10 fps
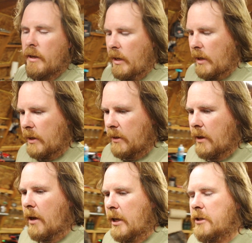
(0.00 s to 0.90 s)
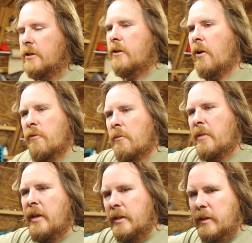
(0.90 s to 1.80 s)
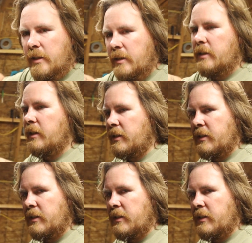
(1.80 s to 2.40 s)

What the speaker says: And I just go from thing to thing to thing